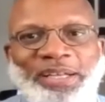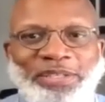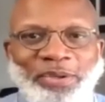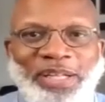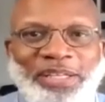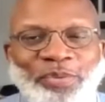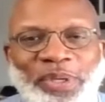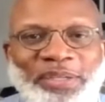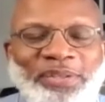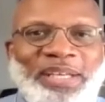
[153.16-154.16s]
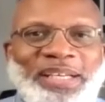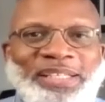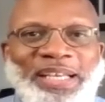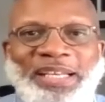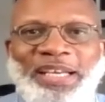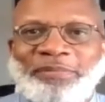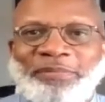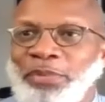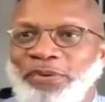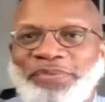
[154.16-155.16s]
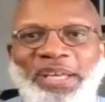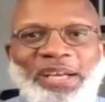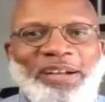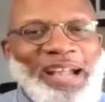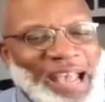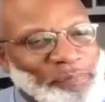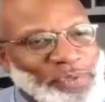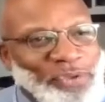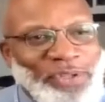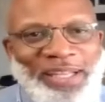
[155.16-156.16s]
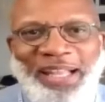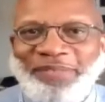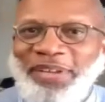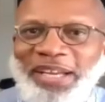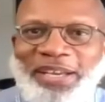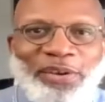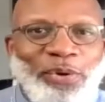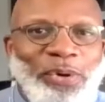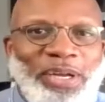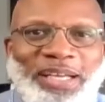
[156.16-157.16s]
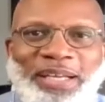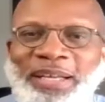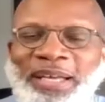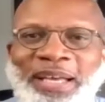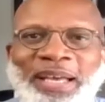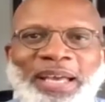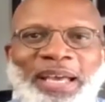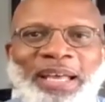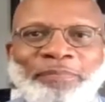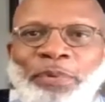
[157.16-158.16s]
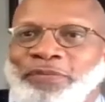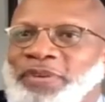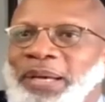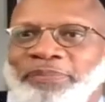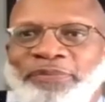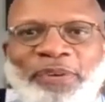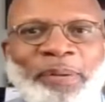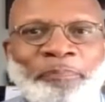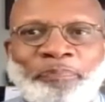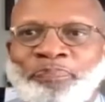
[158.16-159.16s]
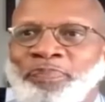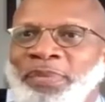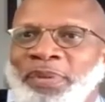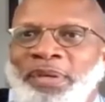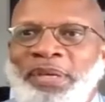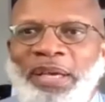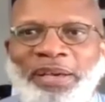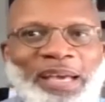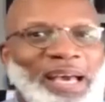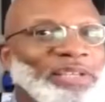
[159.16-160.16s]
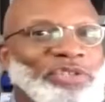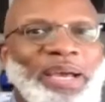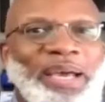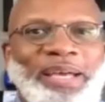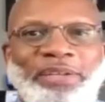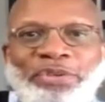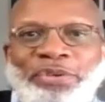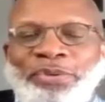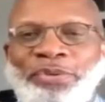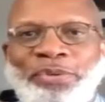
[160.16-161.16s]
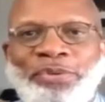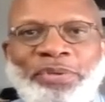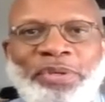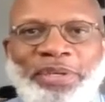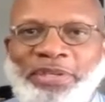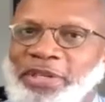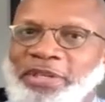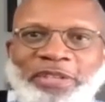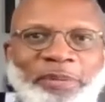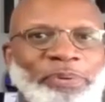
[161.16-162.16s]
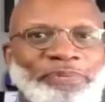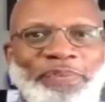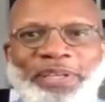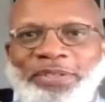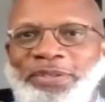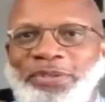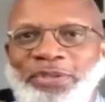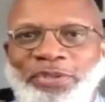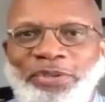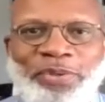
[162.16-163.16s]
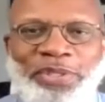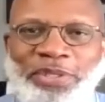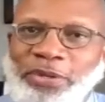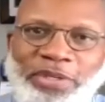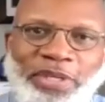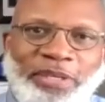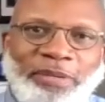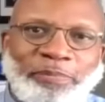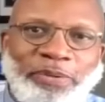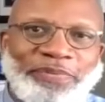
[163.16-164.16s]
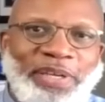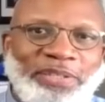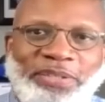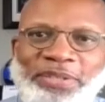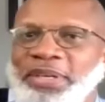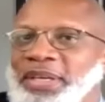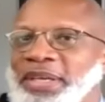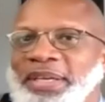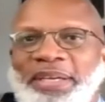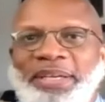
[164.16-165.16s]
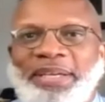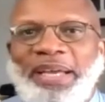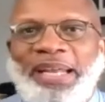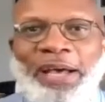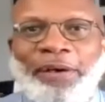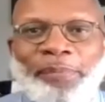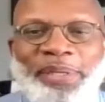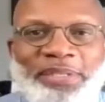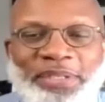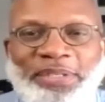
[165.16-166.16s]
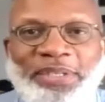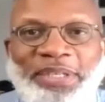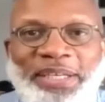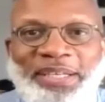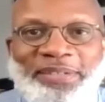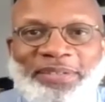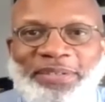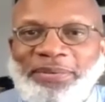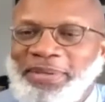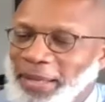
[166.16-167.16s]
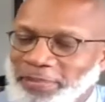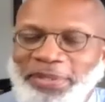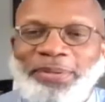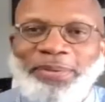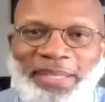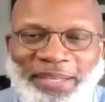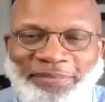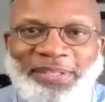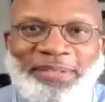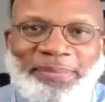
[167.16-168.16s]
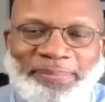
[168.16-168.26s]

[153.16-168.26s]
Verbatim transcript: And so that's one of the things I did. Moved here, absolutely loved it at Concordia, and moved up from a contract to assistant professor to associate professor, and now I'm an assistant dean. So absolutely love it.